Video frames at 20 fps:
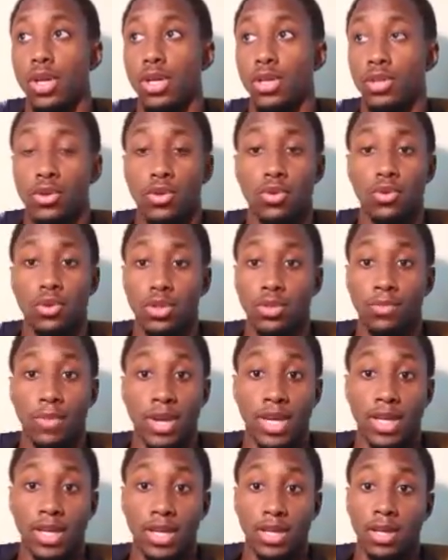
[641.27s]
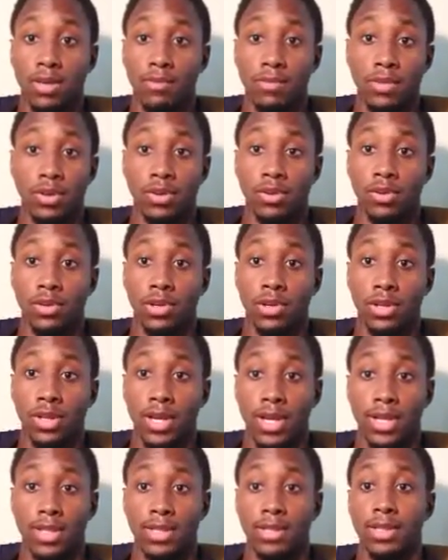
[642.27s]
towards making and building their
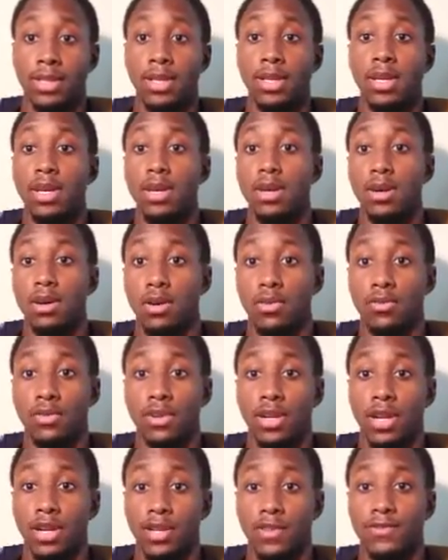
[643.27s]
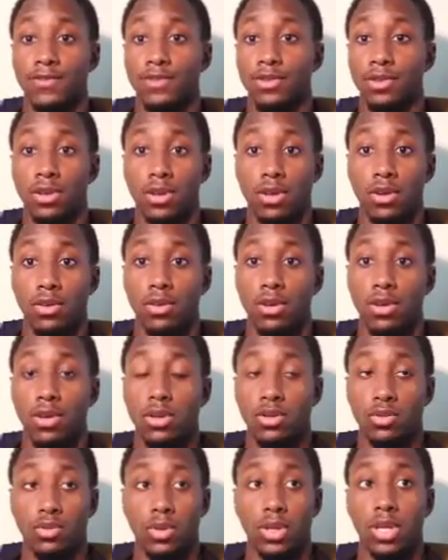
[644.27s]
legacy over the next, you know,
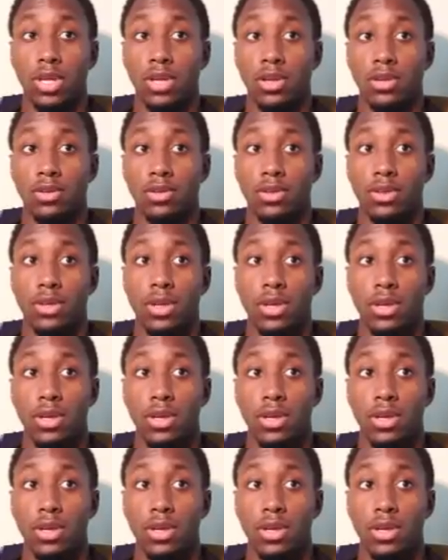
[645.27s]
three years.